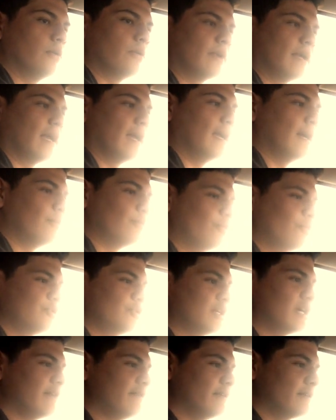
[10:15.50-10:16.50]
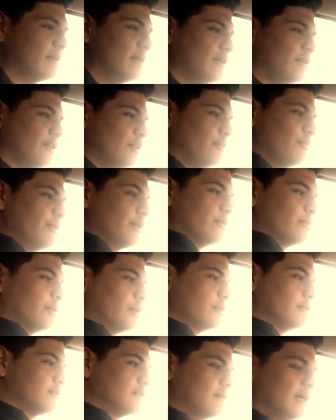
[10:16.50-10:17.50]
okay, I'm driving right now on a big
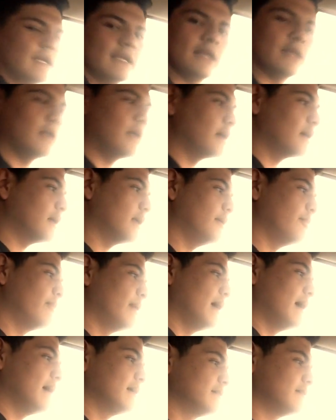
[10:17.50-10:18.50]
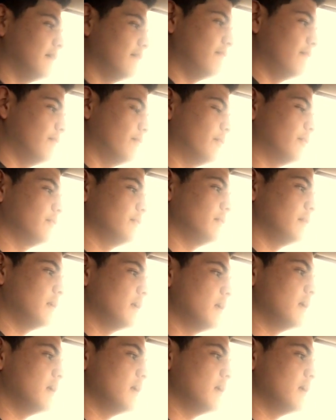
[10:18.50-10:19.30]
road, so I cannot keep my eyes off the road.